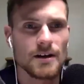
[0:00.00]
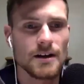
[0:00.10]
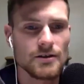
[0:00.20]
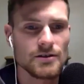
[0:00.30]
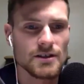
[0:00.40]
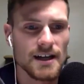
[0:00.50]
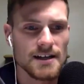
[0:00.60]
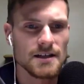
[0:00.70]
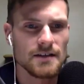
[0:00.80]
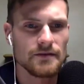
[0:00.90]
and you said it has
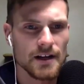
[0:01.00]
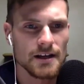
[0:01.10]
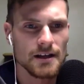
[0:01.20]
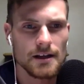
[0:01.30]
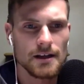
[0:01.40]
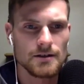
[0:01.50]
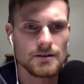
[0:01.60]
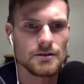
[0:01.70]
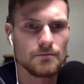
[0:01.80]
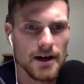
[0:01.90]
an affinity
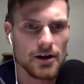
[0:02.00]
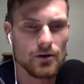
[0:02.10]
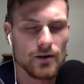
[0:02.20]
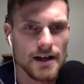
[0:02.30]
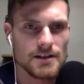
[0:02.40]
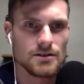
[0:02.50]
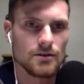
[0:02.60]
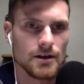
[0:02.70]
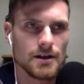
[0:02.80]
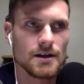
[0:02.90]
to metal, right? So
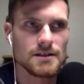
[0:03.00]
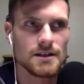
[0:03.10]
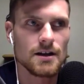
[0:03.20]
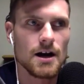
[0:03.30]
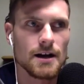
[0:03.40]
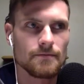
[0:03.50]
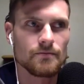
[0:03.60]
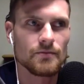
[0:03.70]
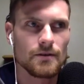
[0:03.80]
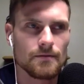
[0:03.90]
it, does it not,
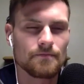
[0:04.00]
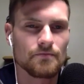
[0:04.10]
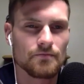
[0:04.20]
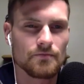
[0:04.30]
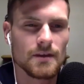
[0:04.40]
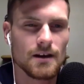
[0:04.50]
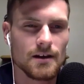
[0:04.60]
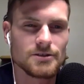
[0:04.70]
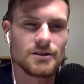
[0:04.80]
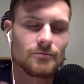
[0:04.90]

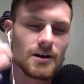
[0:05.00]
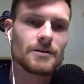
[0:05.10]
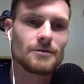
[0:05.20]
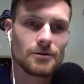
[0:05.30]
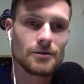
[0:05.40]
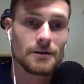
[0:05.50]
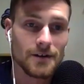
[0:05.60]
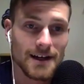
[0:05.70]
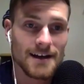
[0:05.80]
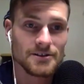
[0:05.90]
so then whenever you're going to
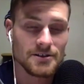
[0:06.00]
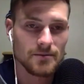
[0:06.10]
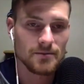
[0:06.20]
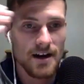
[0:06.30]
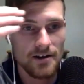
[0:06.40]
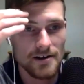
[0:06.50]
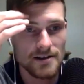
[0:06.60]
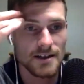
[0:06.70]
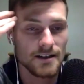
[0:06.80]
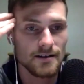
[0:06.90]
run casing or something, how does
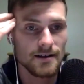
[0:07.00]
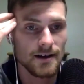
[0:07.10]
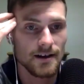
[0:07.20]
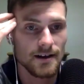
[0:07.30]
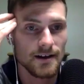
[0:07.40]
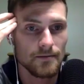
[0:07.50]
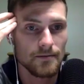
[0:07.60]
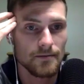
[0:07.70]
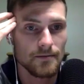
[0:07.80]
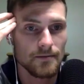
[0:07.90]
it, Um,
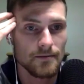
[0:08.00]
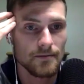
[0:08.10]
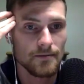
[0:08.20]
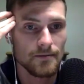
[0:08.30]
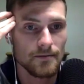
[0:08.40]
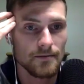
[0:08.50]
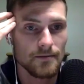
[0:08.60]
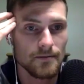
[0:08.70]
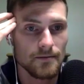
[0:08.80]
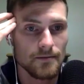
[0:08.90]
does it co kind of coat
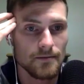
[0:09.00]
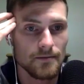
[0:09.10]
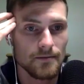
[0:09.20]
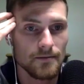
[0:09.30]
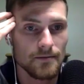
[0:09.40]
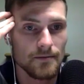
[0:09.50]
onto the the